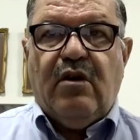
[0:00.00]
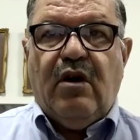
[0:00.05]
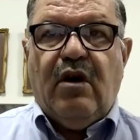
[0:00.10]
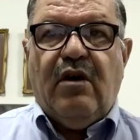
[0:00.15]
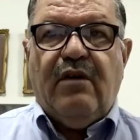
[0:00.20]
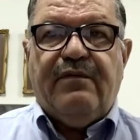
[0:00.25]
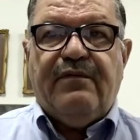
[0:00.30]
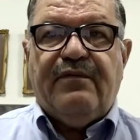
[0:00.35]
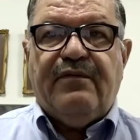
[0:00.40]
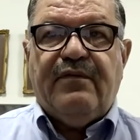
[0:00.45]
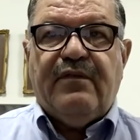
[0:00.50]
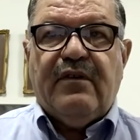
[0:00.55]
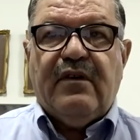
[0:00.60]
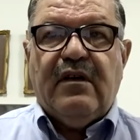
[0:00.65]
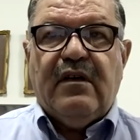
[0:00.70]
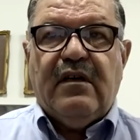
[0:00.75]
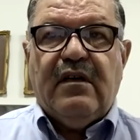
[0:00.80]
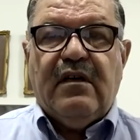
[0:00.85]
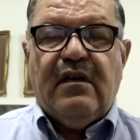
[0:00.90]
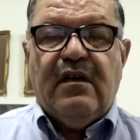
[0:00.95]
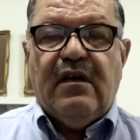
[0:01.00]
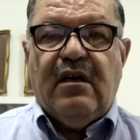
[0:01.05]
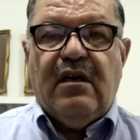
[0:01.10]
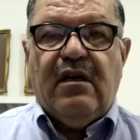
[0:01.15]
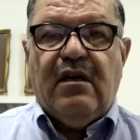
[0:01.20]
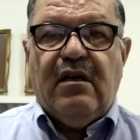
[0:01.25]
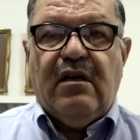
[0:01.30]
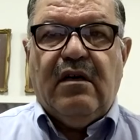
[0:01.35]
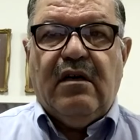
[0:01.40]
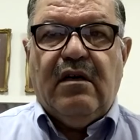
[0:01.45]
of
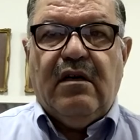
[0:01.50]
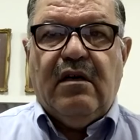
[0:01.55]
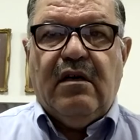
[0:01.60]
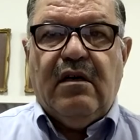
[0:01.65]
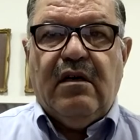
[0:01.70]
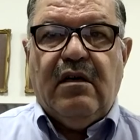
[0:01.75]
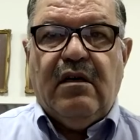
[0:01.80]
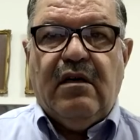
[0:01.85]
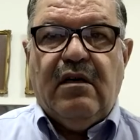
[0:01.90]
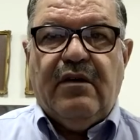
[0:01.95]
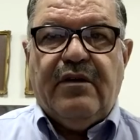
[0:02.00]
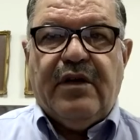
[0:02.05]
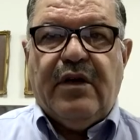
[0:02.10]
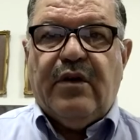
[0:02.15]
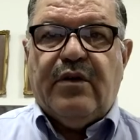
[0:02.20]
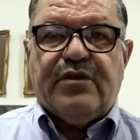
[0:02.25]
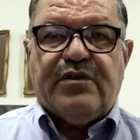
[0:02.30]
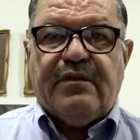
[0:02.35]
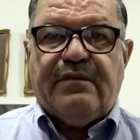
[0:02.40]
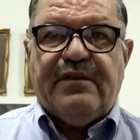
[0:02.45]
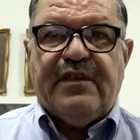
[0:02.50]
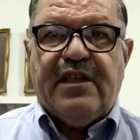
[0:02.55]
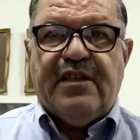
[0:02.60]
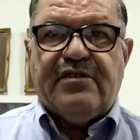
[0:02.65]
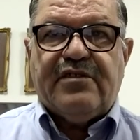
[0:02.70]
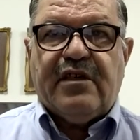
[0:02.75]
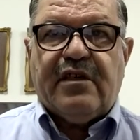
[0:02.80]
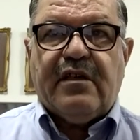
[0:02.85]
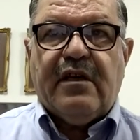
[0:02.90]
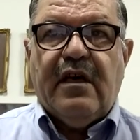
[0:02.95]
the laws of
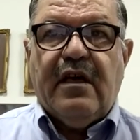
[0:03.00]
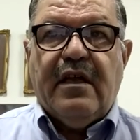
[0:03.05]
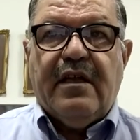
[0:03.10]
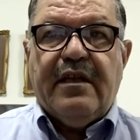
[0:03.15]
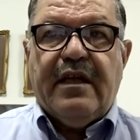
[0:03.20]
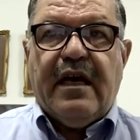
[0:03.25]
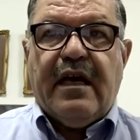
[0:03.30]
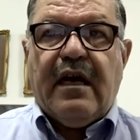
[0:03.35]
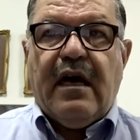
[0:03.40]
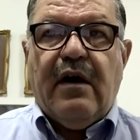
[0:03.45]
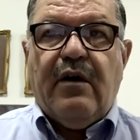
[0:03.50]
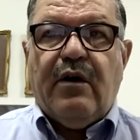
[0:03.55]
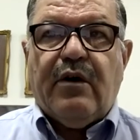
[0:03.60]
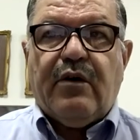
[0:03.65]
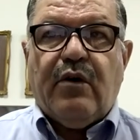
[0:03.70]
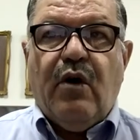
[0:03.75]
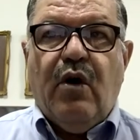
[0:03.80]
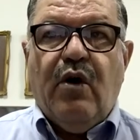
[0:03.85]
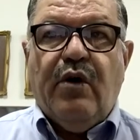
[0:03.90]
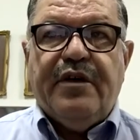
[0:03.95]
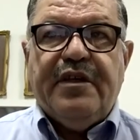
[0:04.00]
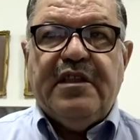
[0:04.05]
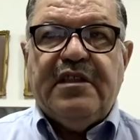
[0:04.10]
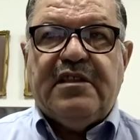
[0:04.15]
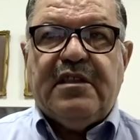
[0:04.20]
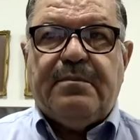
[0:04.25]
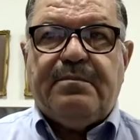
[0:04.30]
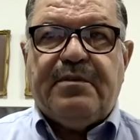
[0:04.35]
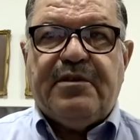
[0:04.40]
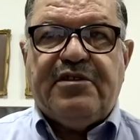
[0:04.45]
nature. They are our own
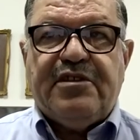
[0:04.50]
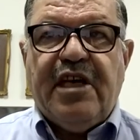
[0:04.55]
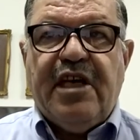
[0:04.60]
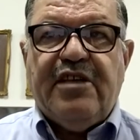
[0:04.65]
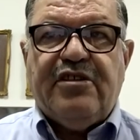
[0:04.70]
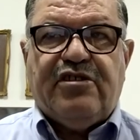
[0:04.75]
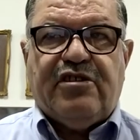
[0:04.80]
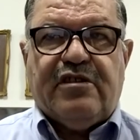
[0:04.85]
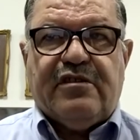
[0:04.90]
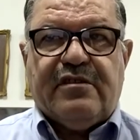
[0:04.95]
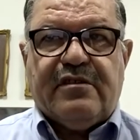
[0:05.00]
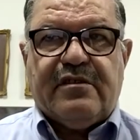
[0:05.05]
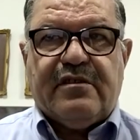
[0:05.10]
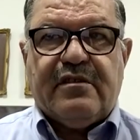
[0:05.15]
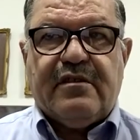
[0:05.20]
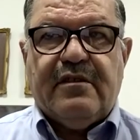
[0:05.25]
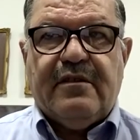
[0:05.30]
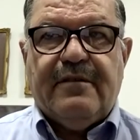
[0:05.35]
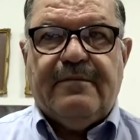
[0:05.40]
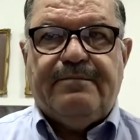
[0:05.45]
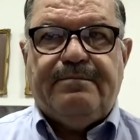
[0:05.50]
interpretations,